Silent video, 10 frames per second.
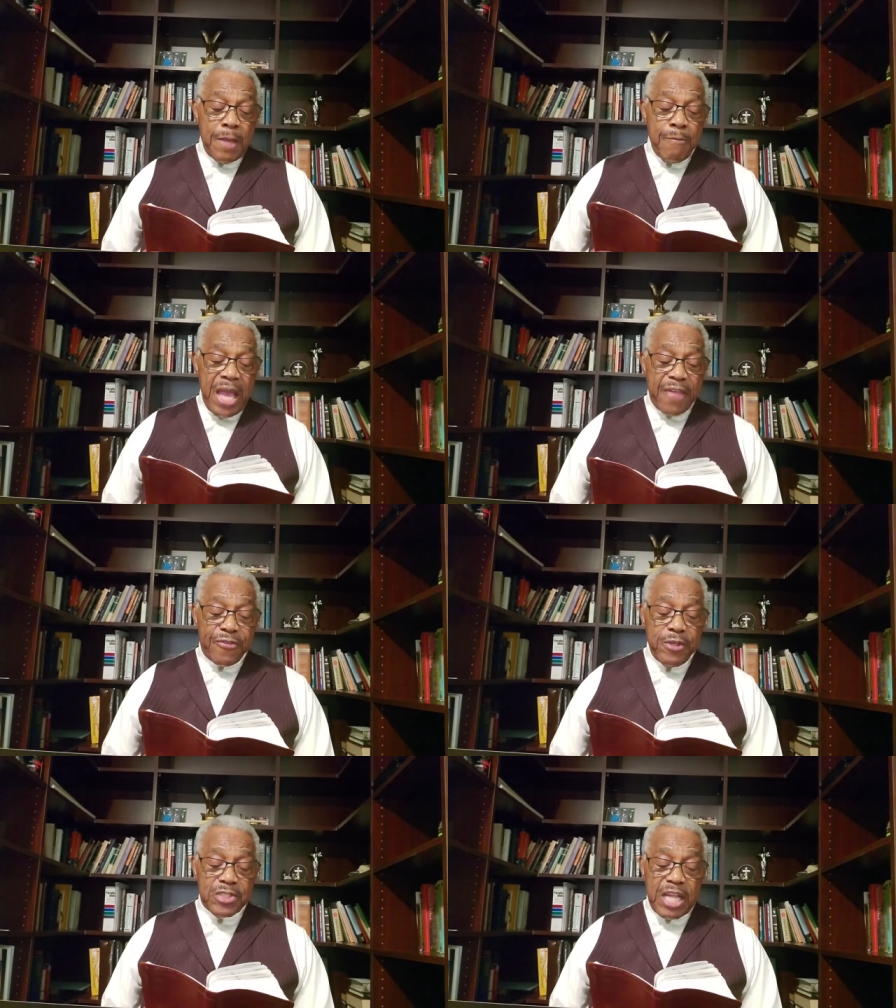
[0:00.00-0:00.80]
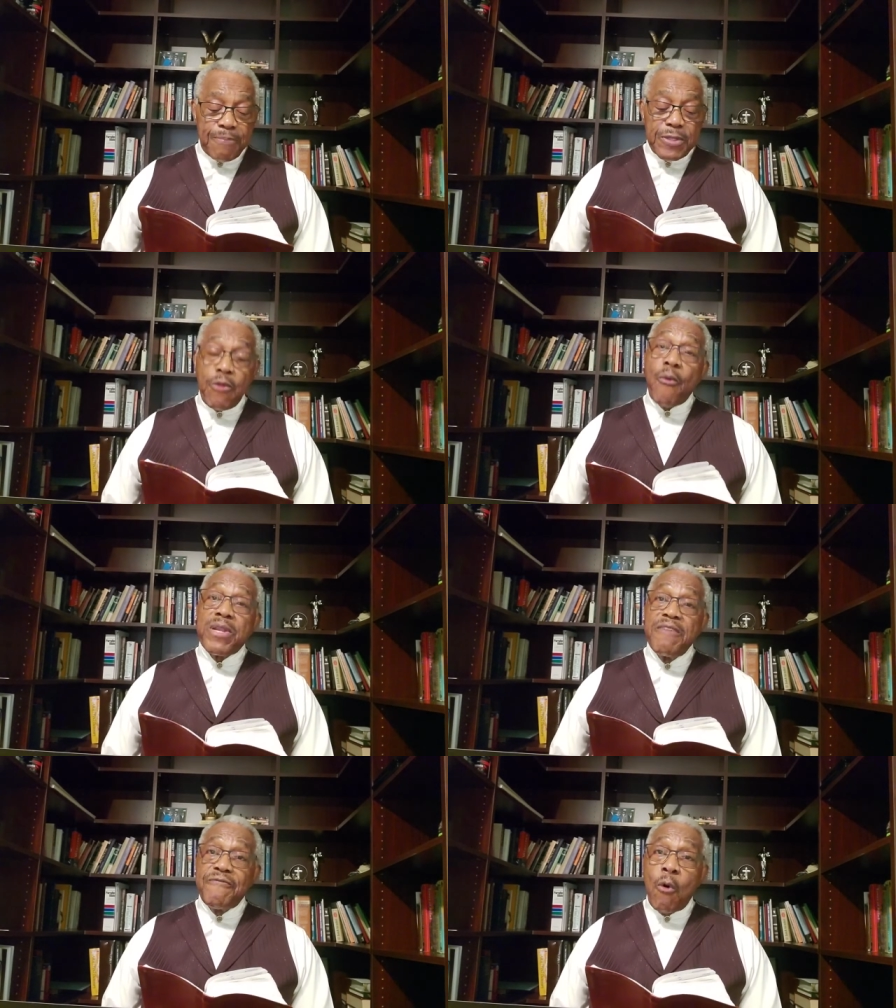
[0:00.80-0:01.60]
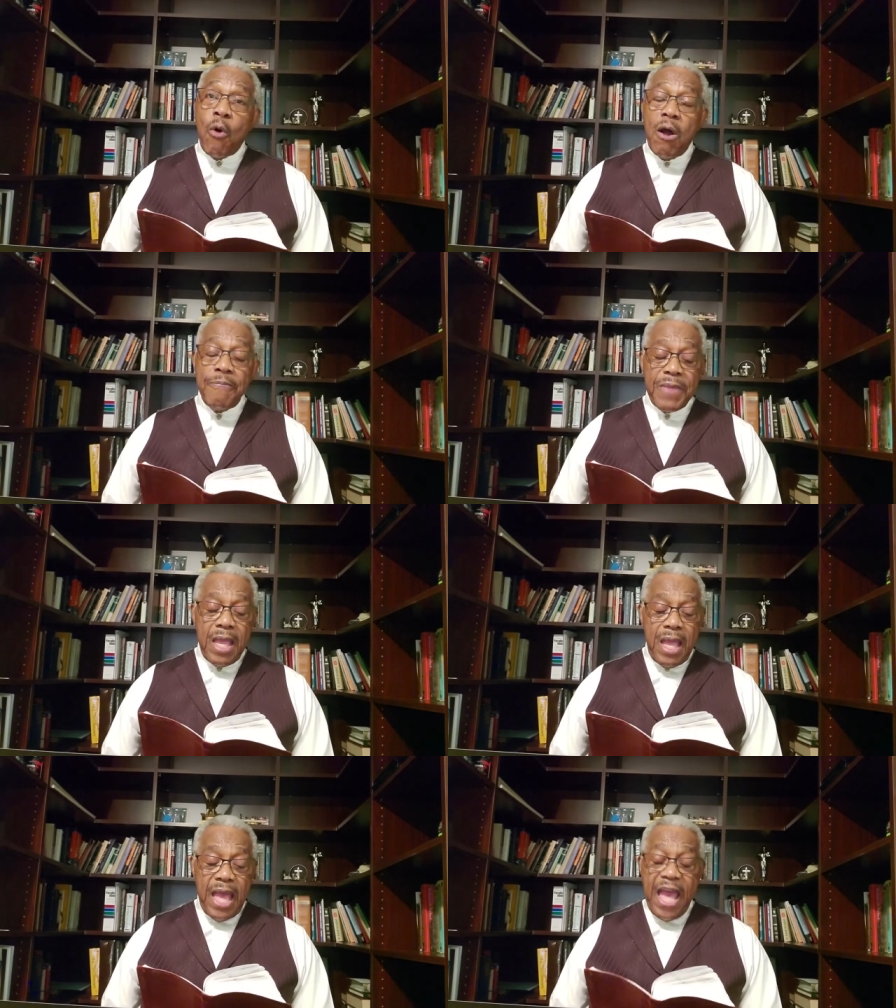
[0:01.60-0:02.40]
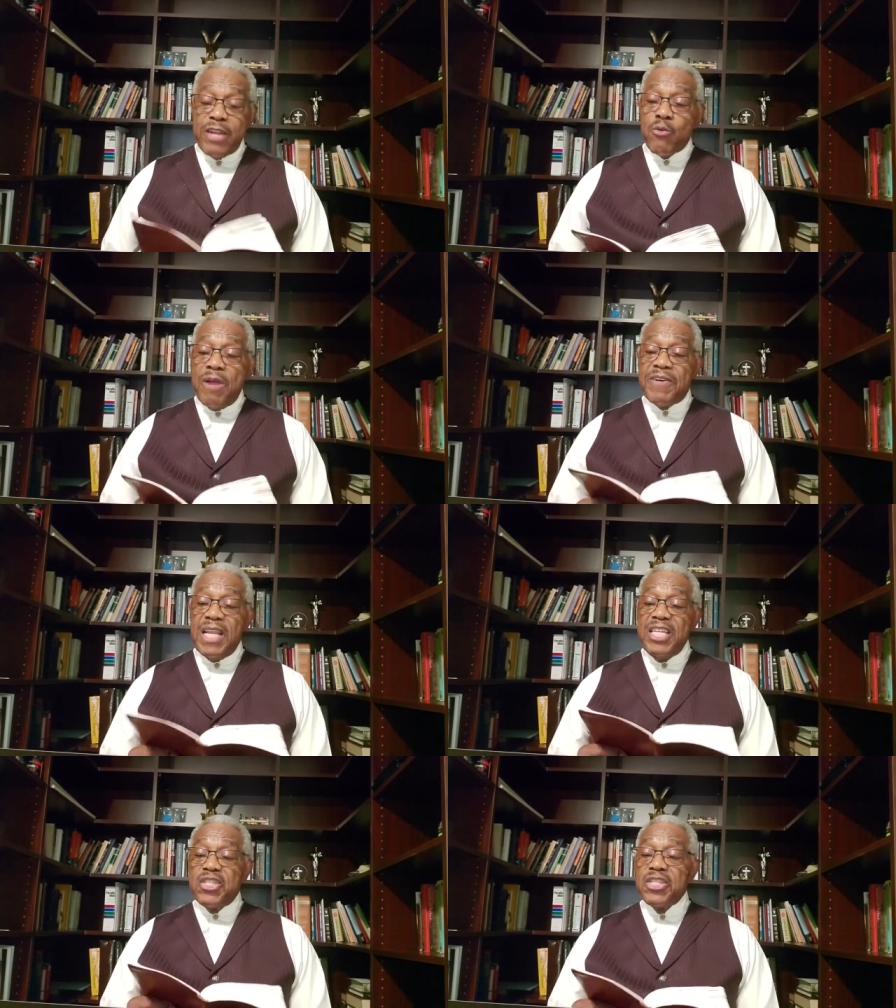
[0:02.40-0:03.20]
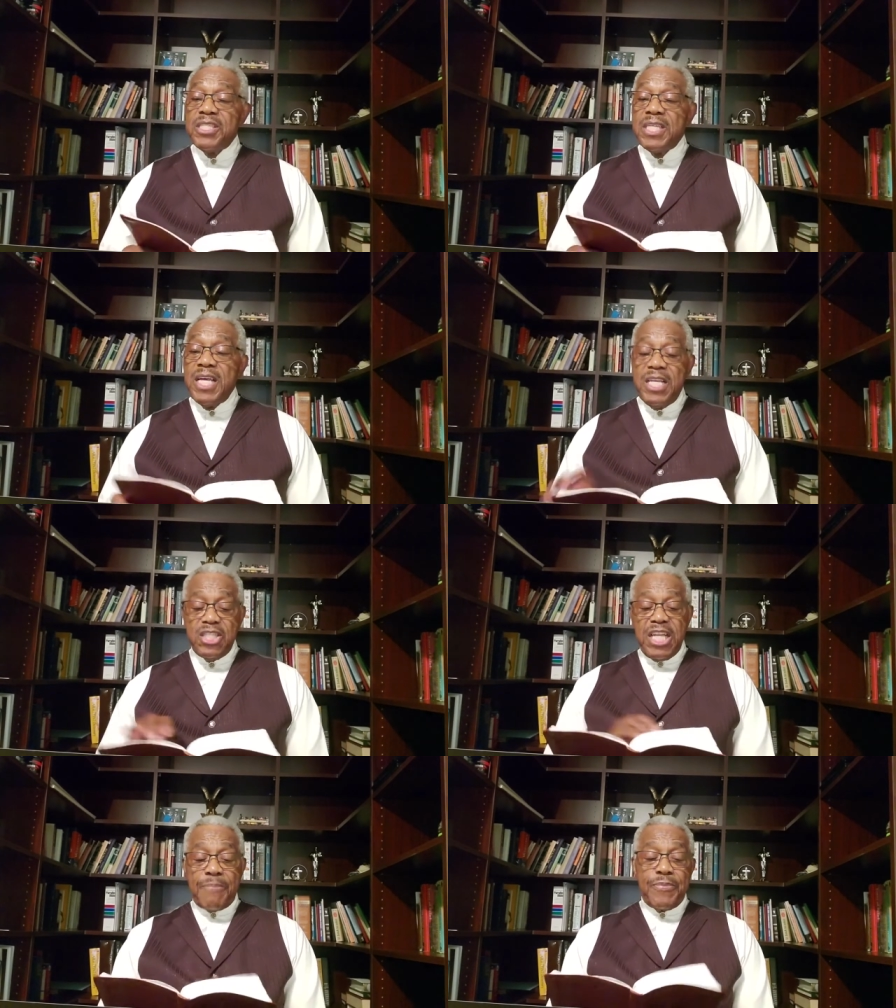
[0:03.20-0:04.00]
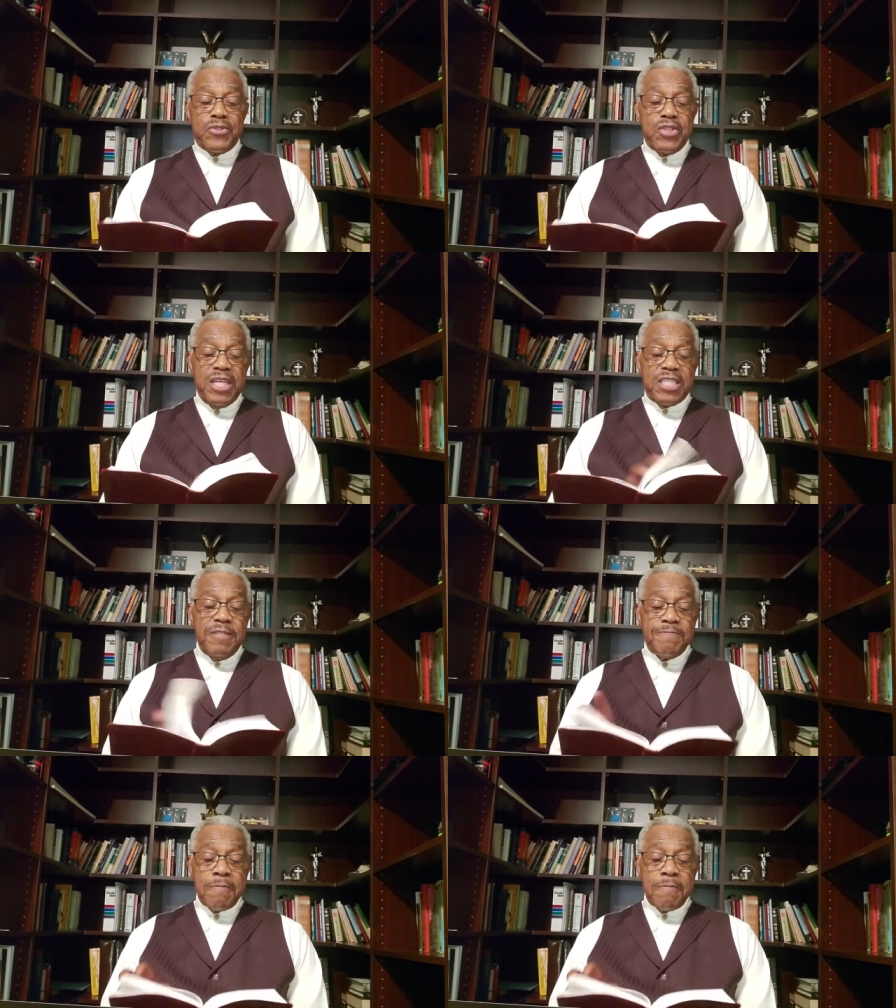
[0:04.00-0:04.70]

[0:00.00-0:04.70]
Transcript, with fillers: Matthew chapter 24, and Revelation chapter 6.